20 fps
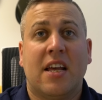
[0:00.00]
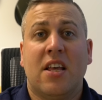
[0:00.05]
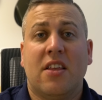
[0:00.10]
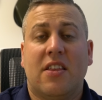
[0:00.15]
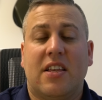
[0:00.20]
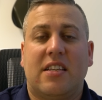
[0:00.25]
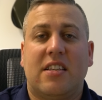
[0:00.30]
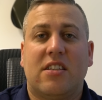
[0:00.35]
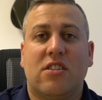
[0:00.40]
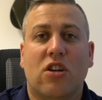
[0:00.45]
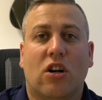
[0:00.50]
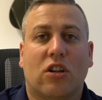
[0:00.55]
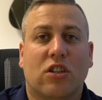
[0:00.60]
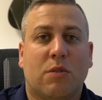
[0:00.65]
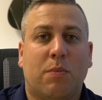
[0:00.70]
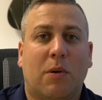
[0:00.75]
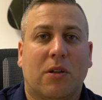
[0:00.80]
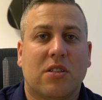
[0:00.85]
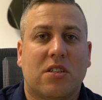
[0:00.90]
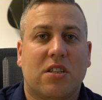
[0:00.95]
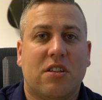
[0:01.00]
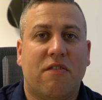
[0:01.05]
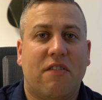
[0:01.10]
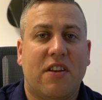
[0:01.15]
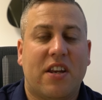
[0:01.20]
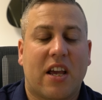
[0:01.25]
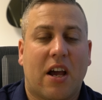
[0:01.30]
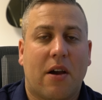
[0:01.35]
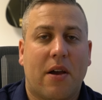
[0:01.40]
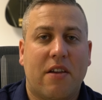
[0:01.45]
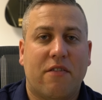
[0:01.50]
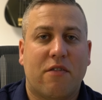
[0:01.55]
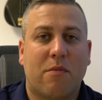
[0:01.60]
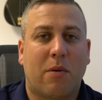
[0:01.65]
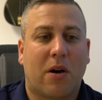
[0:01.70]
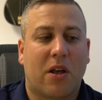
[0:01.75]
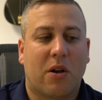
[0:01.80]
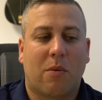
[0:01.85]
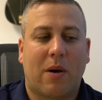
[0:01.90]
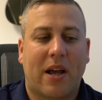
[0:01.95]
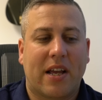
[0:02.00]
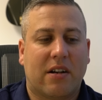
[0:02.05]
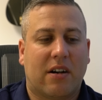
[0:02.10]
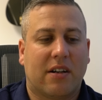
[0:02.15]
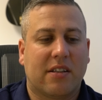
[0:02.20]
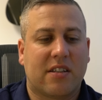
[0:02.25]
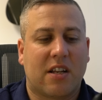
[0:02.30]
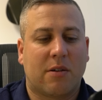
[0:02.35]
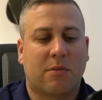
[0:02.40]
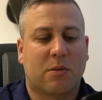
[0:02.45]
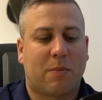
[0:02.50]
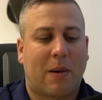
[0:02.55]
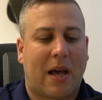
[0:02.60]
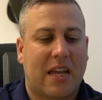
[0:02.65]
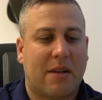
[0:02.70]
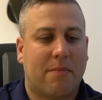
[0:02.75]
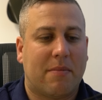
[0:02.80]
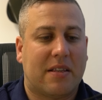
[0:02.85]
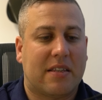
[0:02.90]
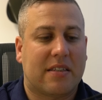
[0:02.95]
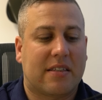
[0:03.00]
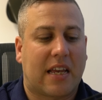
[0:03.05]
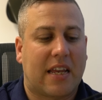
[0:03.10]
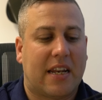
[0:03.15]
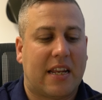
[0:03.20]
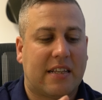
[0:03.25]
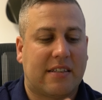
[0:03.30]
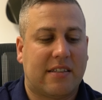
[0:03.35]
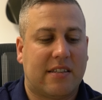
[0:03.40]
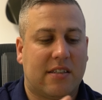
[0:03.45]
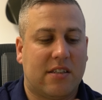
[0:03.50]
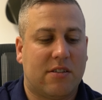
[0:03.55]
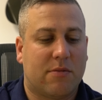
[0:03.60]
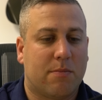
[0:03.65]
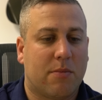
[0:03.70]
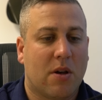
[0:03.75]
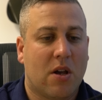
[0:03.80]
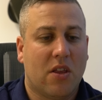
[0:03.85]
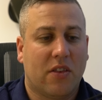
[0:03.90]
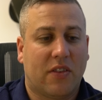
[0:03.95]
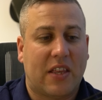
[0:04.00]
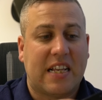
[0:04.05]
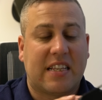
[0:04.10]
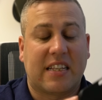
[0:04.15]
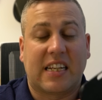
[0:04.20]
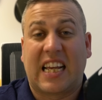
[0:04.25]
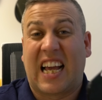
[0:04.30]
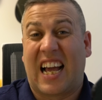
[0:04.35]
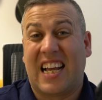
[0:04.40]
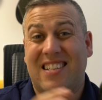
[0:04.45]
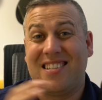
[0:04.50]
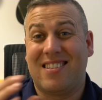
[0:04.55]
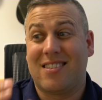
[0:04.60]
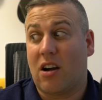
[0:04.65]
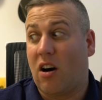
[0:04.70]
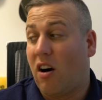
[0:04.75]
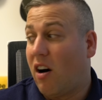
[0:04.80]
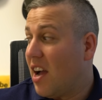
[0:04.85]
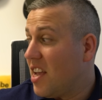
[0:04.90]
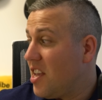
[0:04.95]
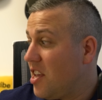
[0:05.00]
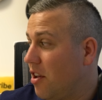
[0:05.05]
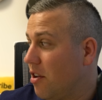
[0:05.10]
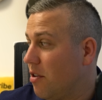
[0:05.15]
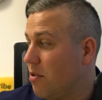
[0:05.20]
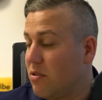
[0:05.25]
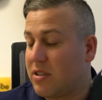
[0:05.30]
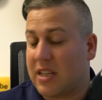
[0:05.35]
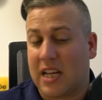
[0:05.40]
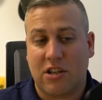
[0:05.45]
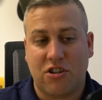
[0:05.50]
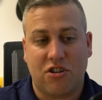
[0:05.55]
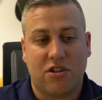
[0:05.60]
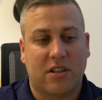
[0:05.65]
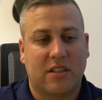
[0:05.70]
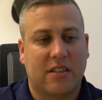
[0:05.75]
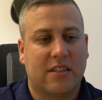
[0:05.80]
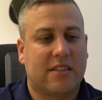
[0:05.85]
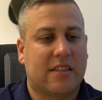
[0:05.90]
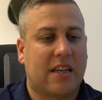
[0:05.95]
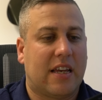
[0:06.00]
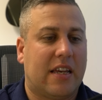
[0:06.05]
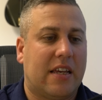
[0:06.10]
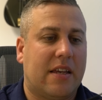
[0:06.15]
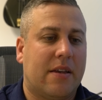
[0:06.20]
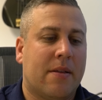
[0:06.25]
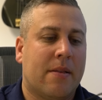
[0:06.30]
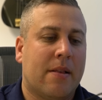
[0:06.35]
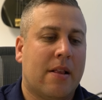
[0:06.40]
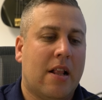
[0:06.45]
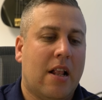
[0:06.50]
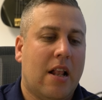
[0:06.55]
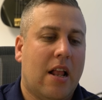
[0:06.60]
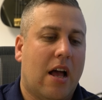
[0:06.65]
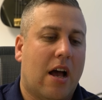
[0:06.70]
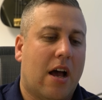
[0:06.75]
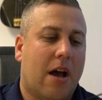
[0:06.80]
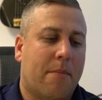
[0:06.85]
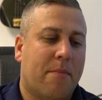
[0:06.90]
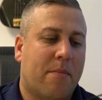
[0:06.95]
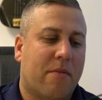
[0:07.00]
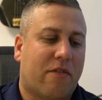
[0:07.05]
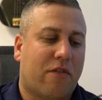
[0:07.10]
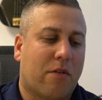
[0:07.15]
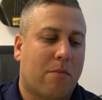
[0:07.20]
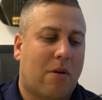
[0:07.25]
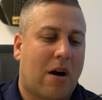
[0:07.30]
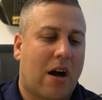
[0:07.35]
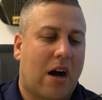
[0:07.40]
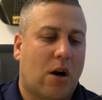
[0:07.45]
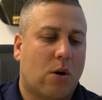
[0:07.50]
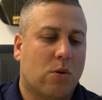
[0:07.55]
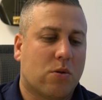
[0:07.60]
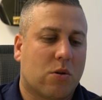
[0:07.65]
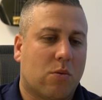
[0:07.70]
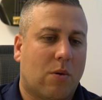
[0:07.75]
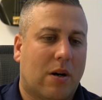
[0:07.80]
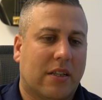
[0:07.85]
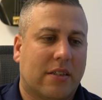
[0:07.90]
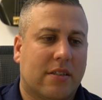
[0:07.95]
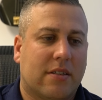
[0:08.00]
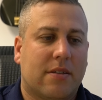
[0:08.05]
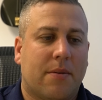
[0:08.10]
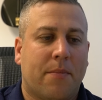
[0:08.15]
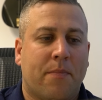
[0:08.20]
This is not a sponsored video either, by the way, guys. No one's paid me to say this. These are the cases that I use, as you can see, from my older ones.